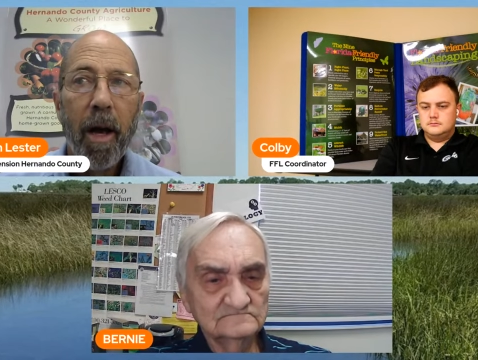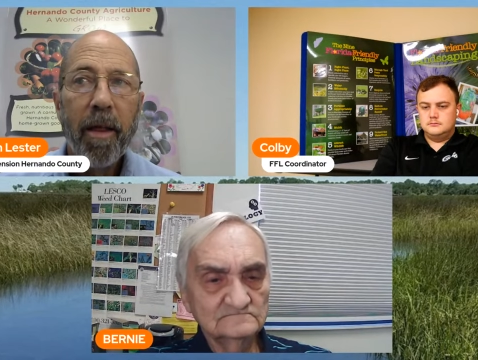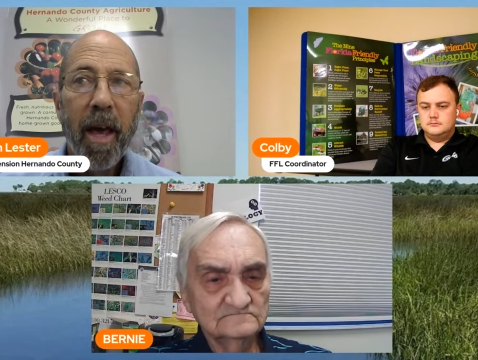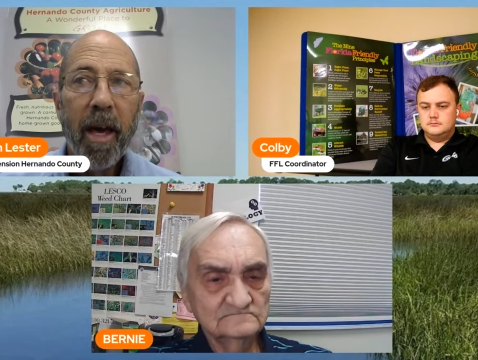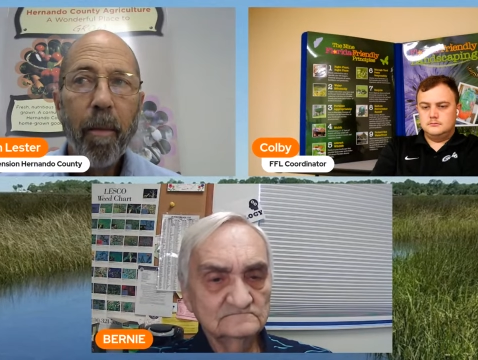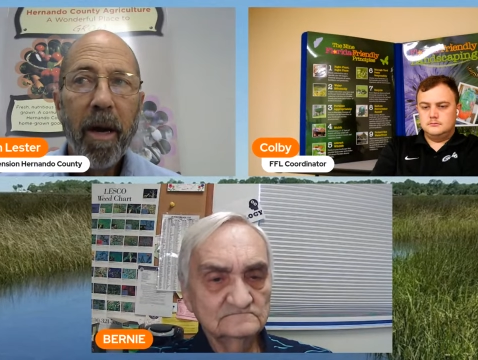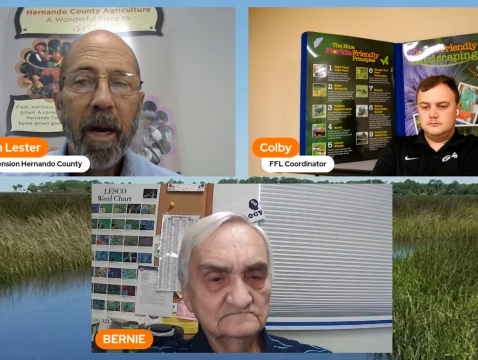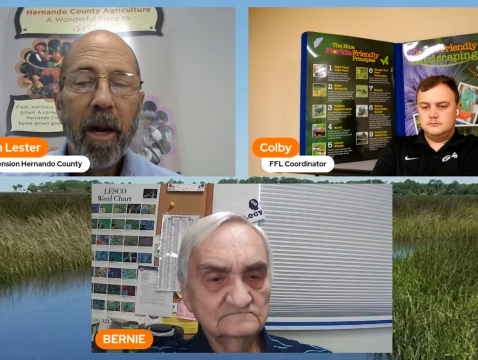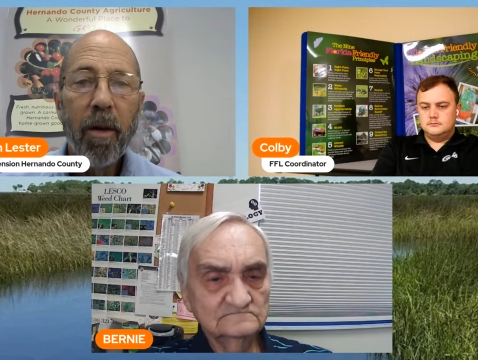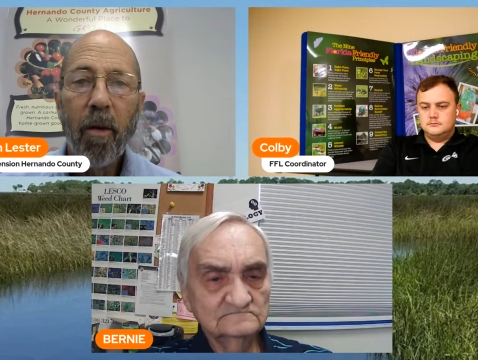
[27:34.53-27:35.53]
Speaker 1: They could
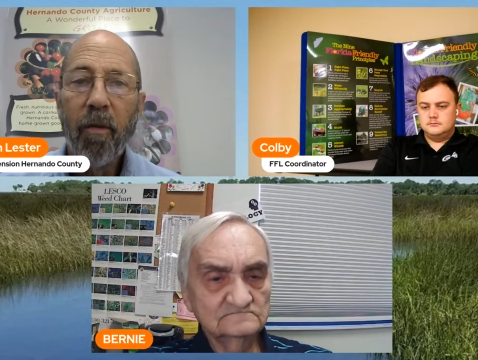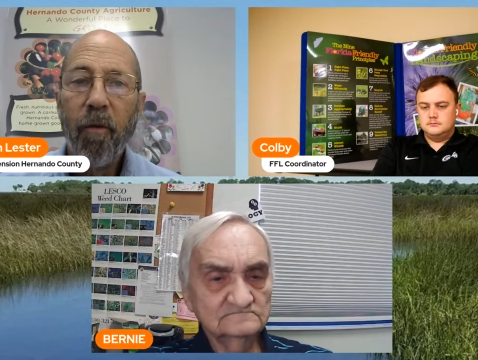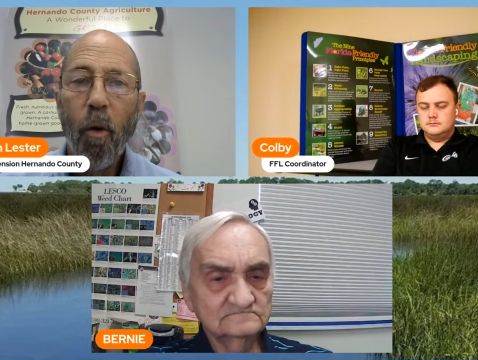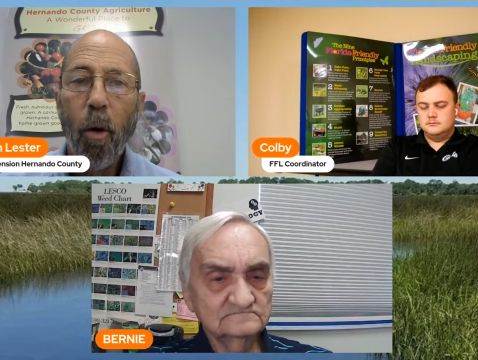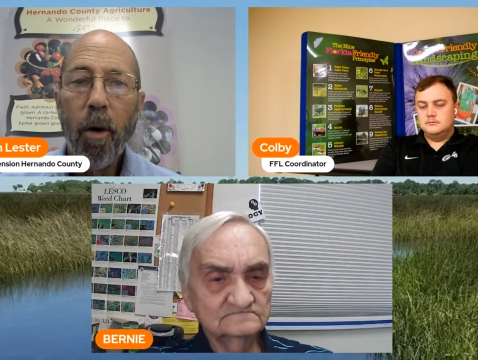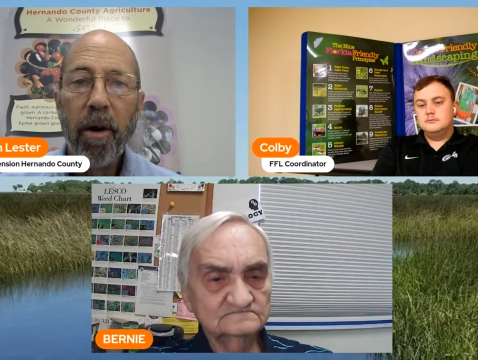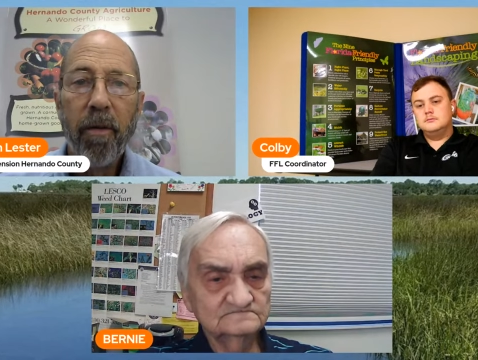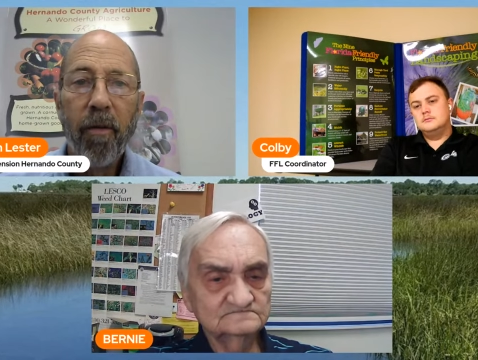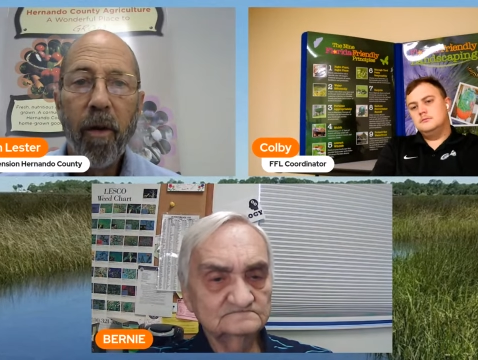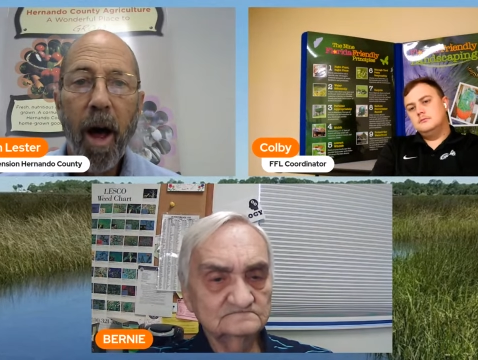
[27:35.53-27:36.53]
be either
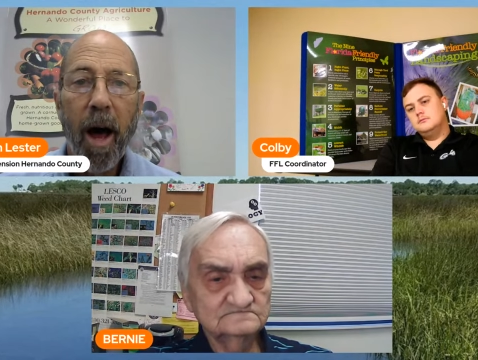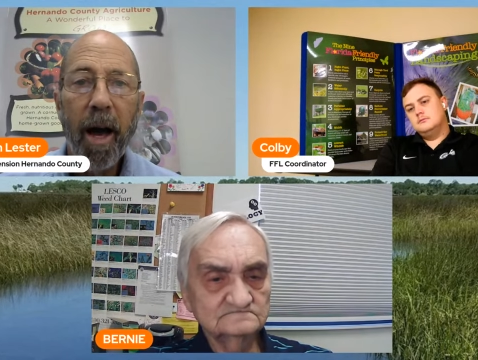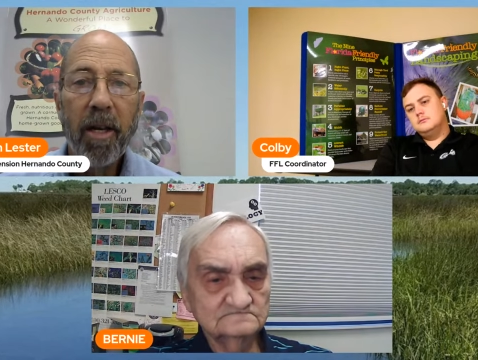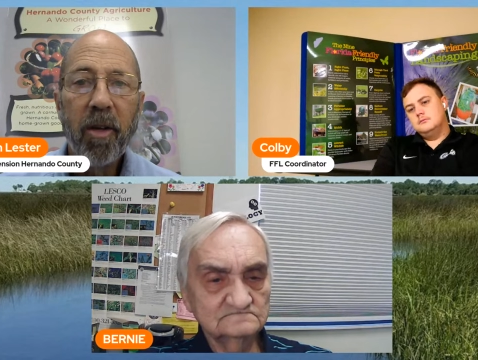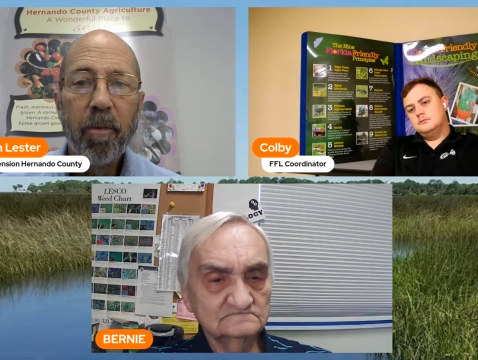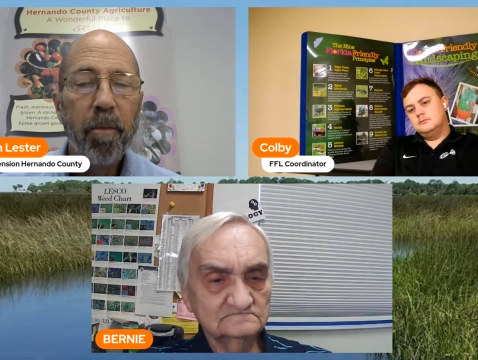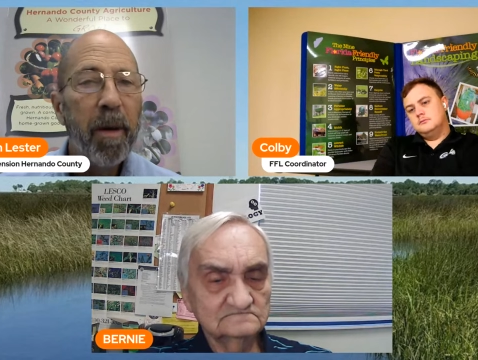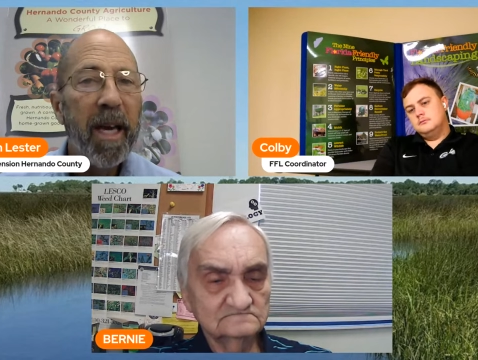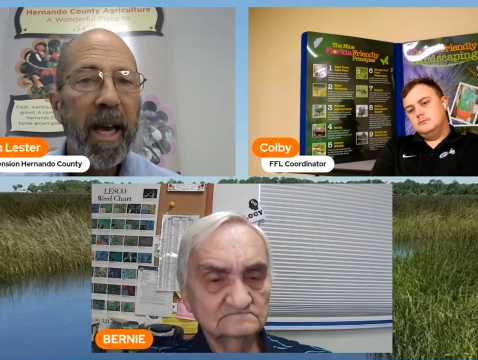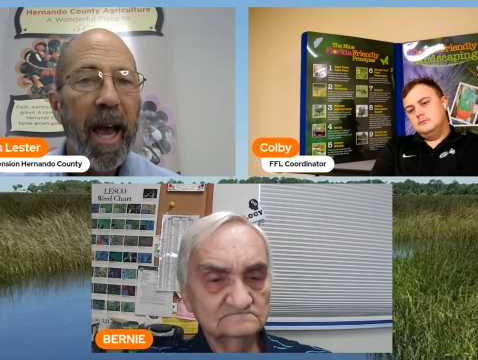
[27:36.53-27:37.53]
phorid flies,
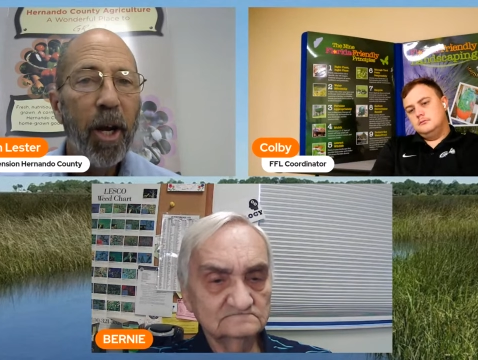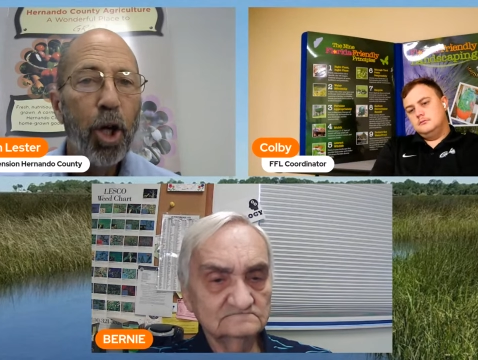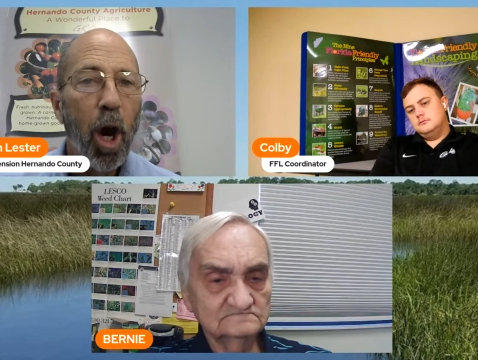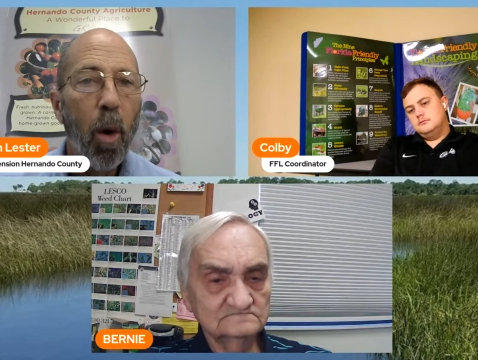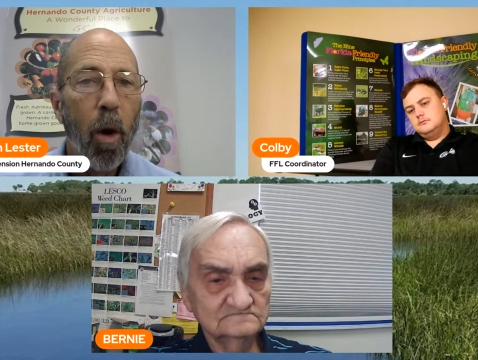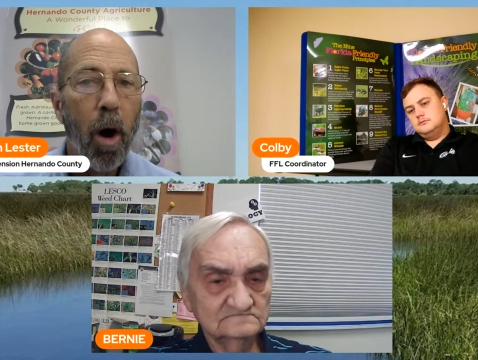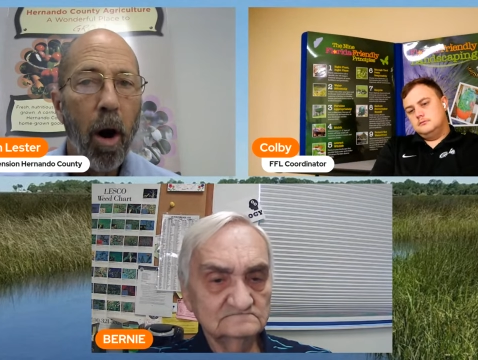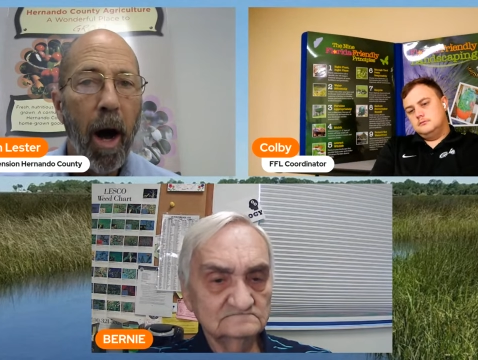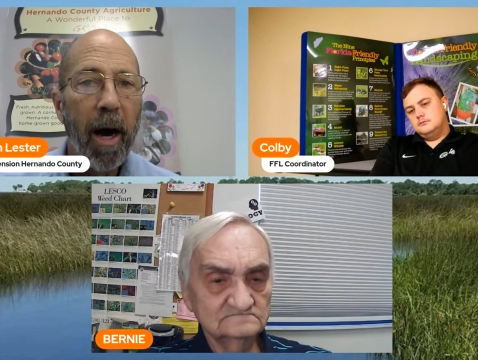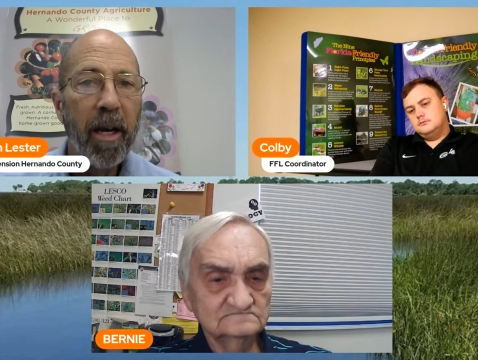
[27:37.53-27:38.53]
P H O
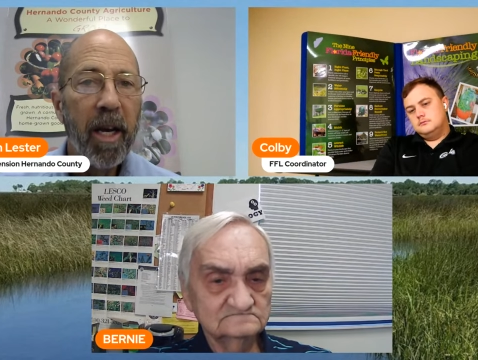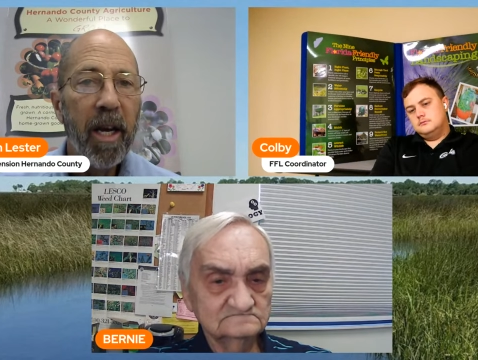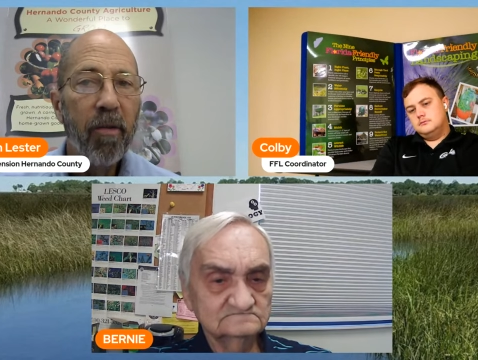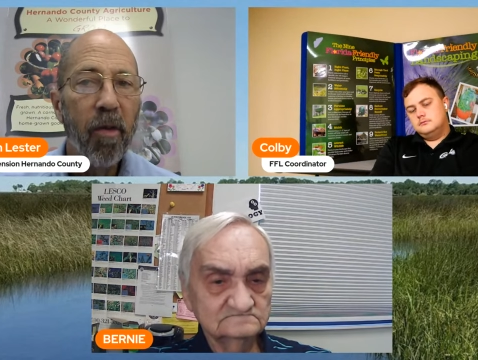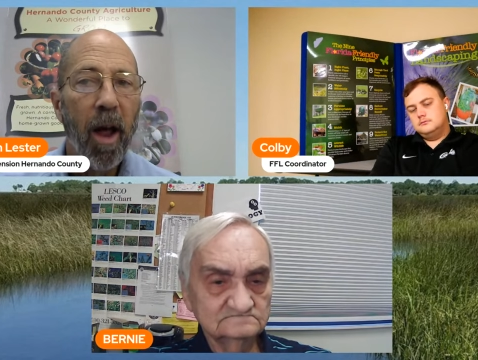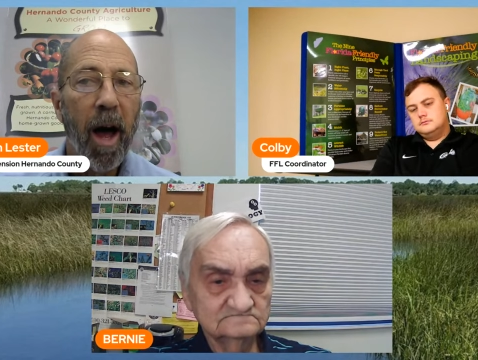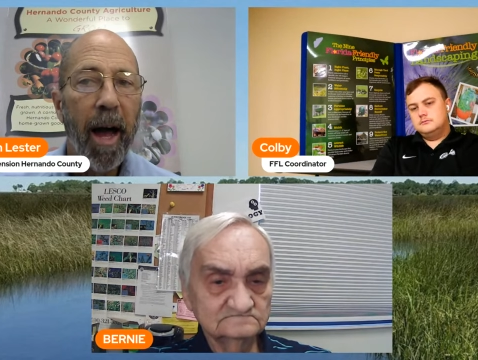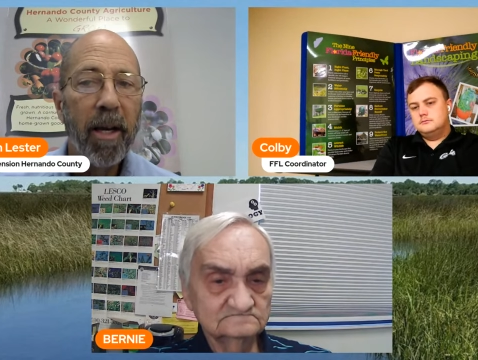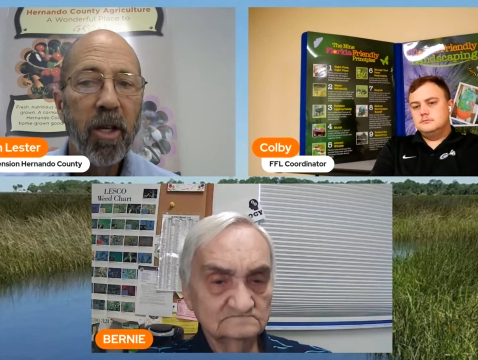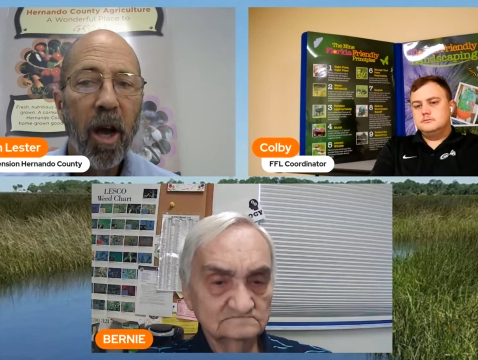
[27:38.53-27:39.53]
R I D
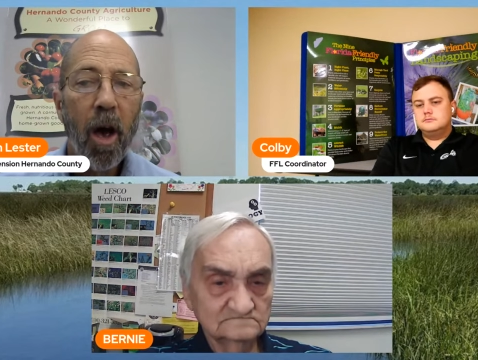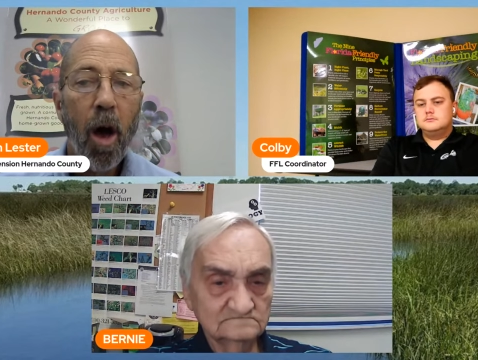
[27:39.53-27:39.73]
flies,